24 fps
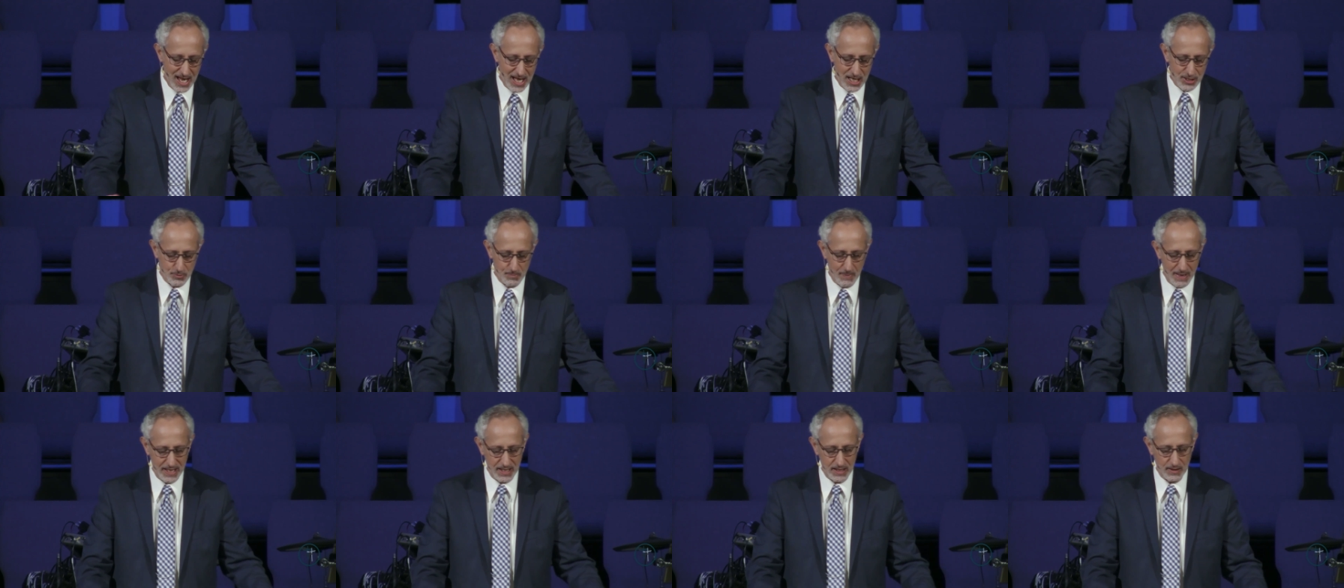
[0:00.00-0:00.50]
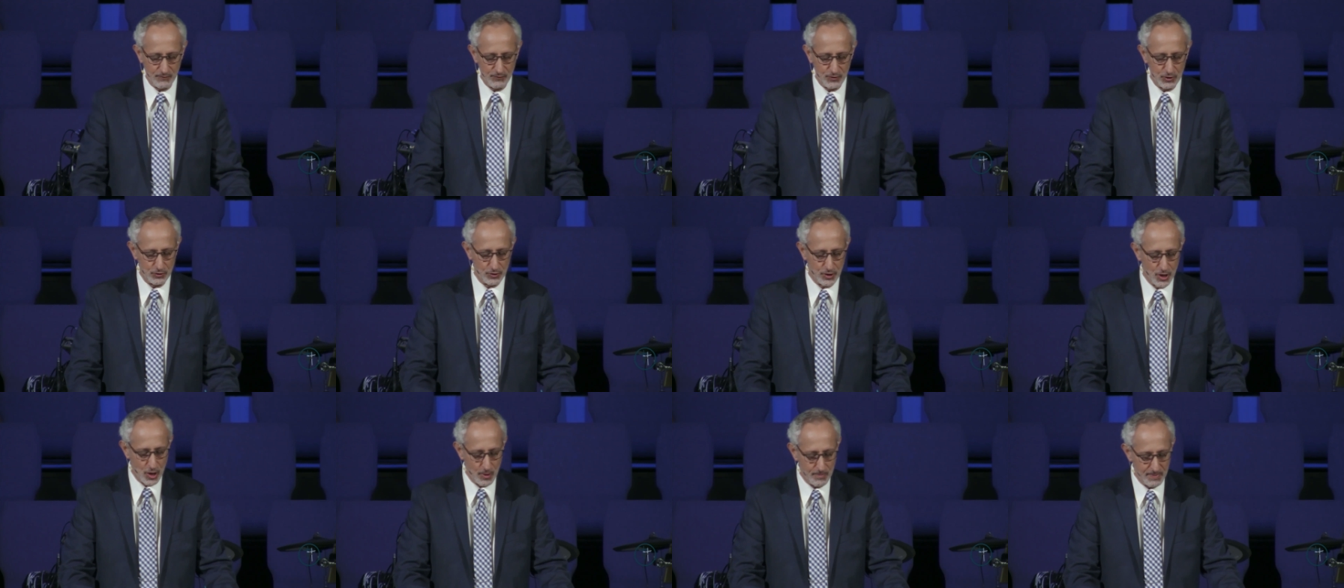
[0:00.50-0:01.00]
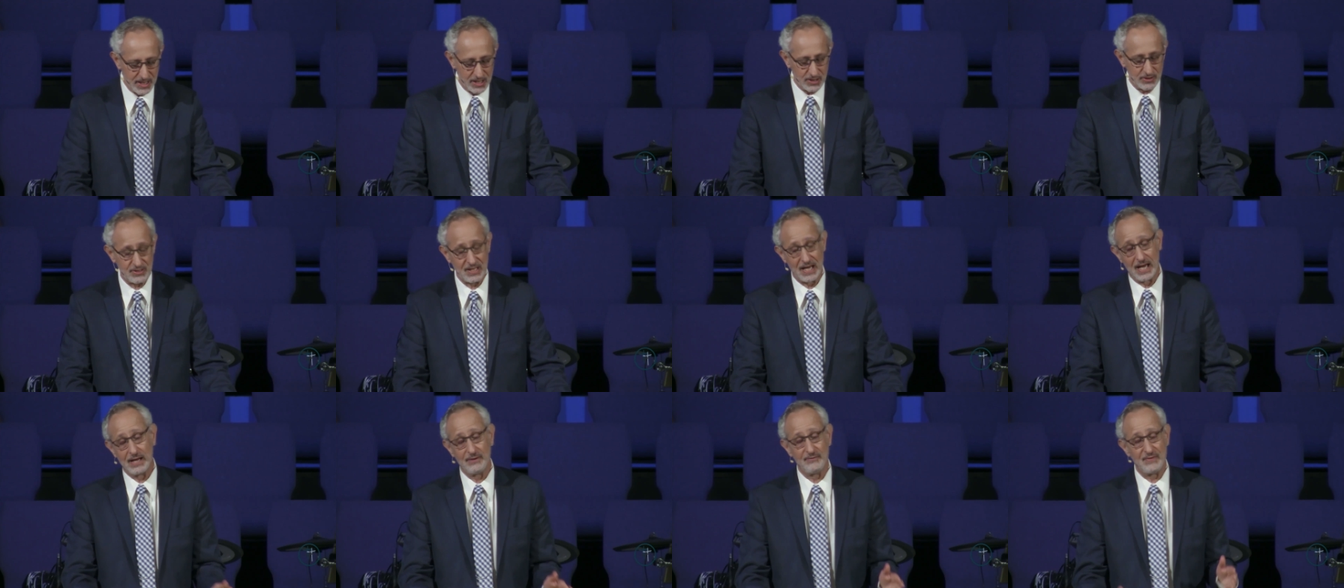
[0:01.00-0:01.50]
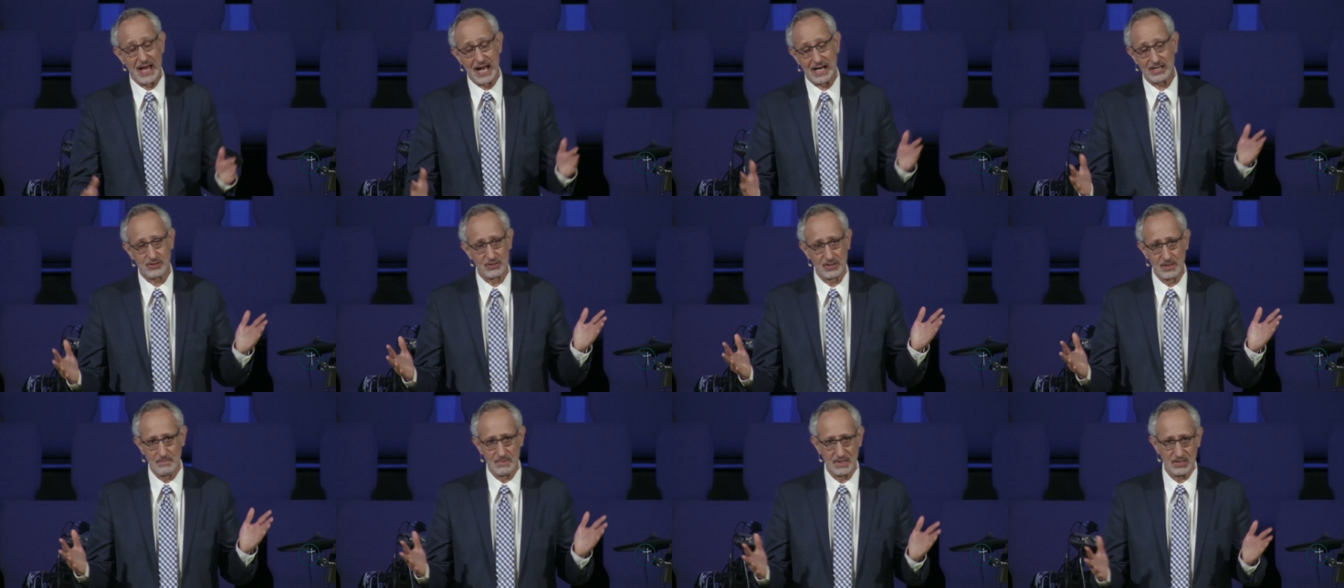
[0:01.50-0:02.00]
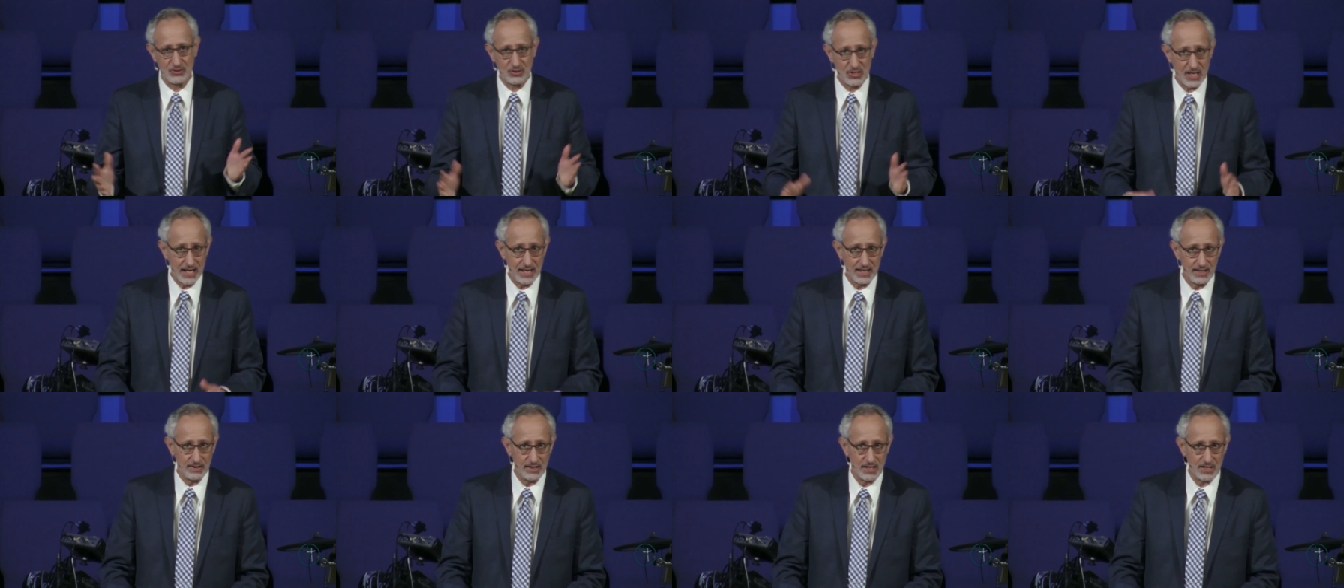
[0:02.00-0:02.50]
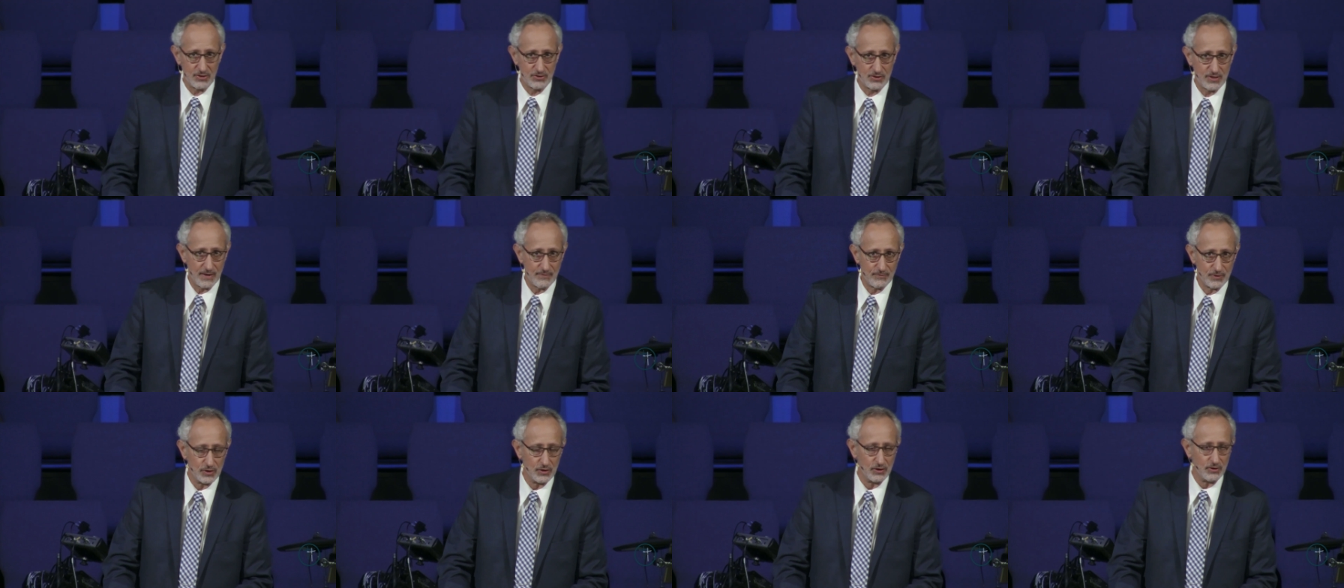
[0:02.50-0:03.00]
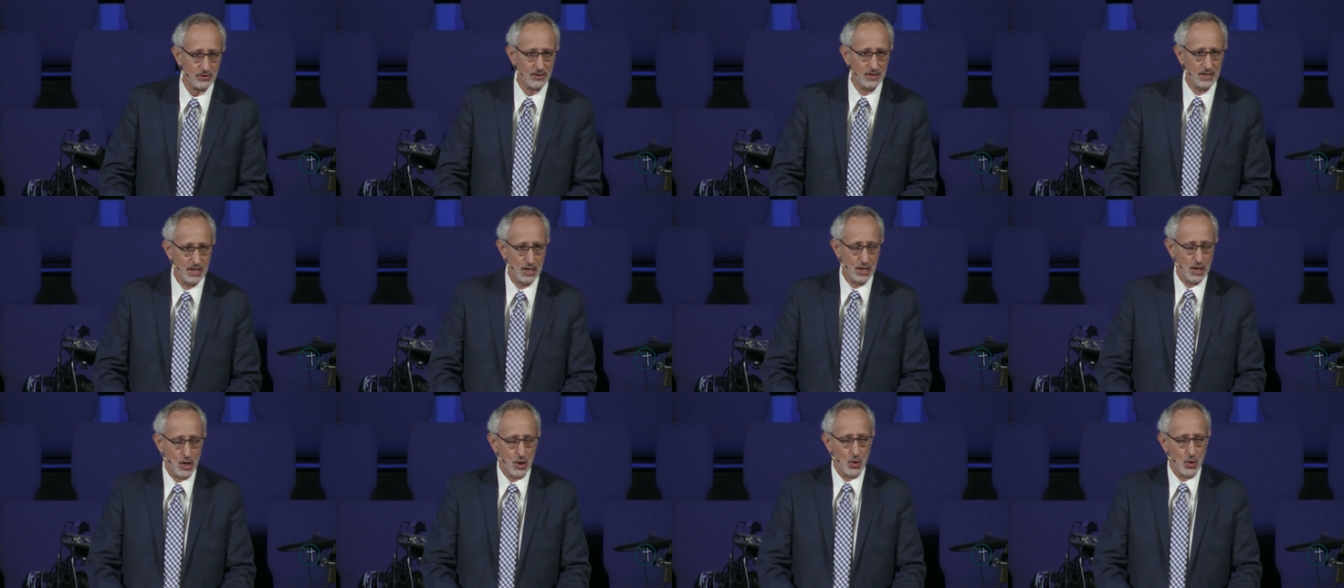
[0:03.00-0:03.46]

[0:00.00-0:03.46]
As many of you know, because I've actually been saying this several